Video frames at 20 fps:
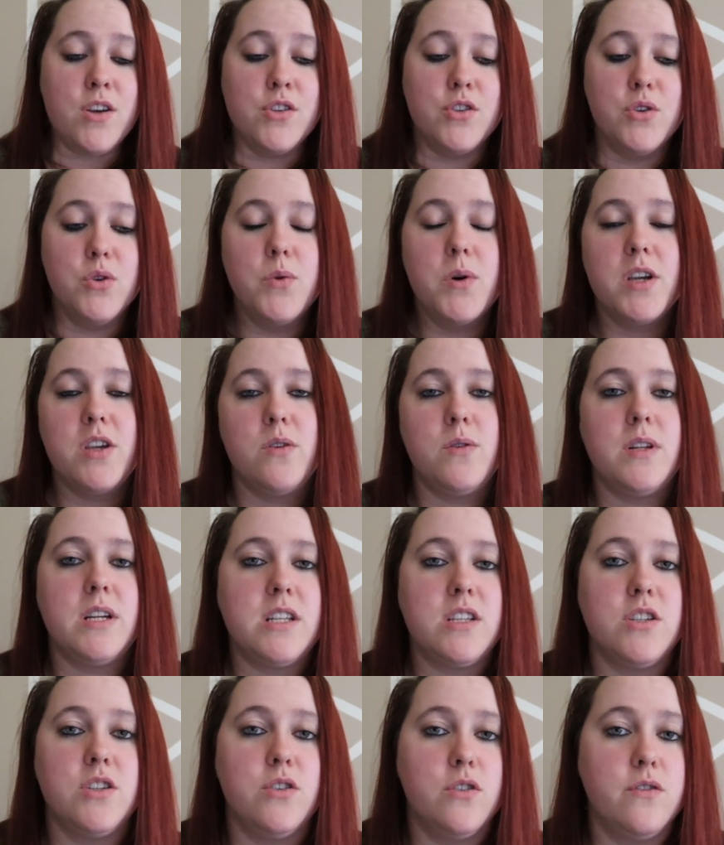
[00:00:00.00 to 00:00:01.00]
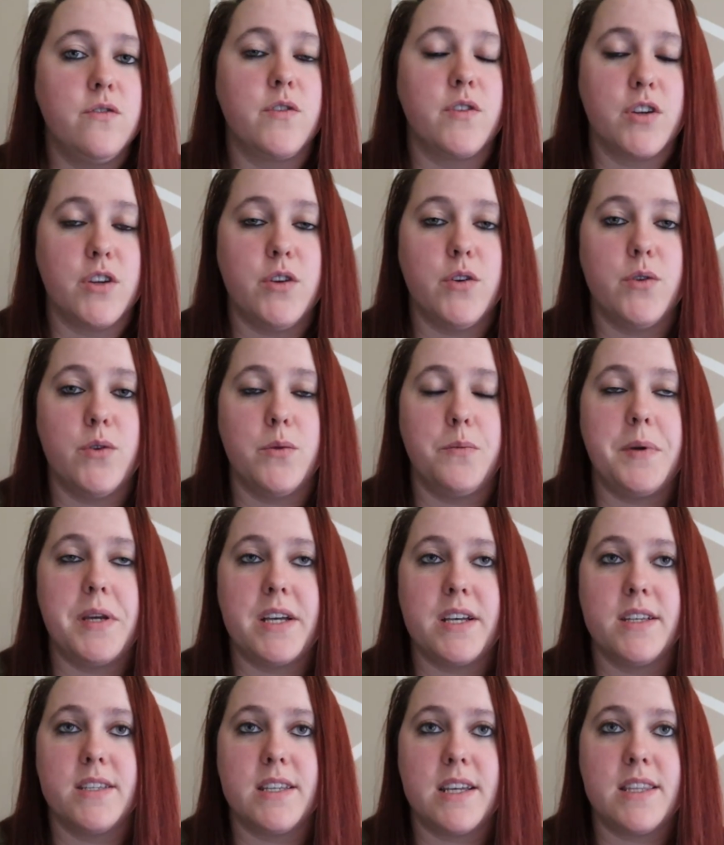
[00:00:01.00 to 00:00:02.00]
do what you need to do for you
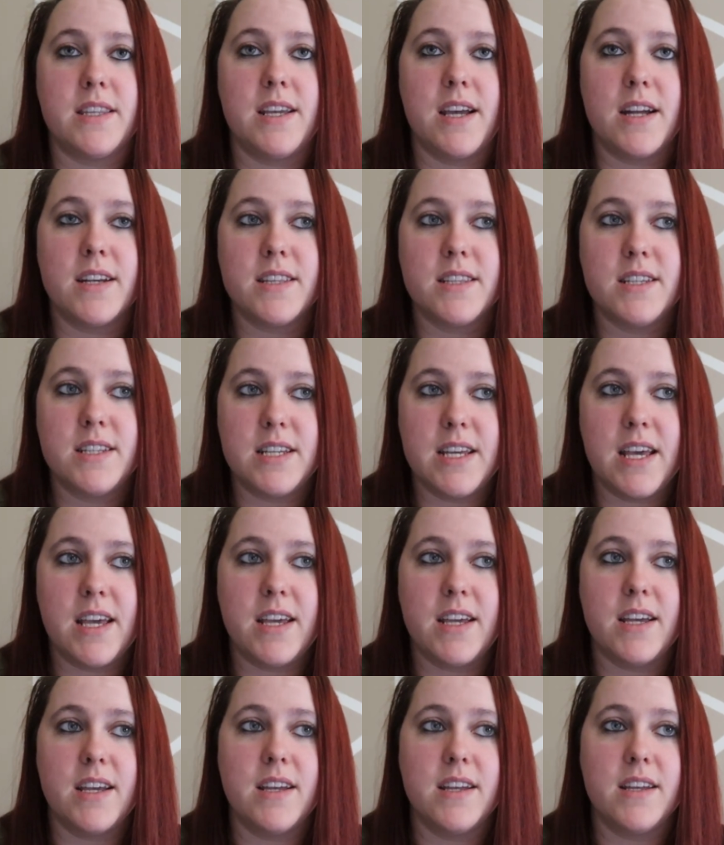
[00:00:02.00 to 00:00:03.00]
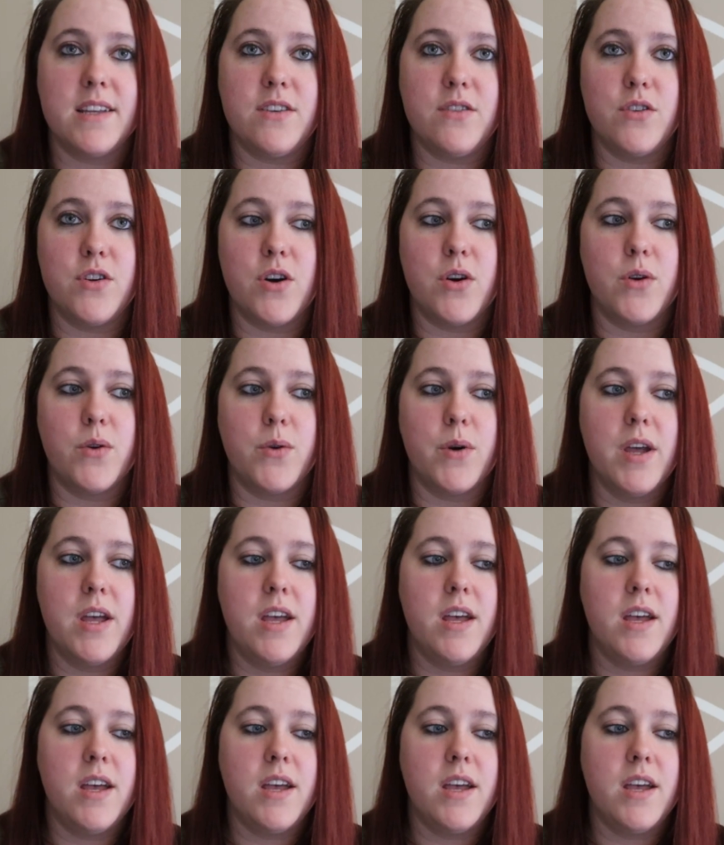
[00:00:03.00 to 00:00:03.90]
because at the end of the day, you know,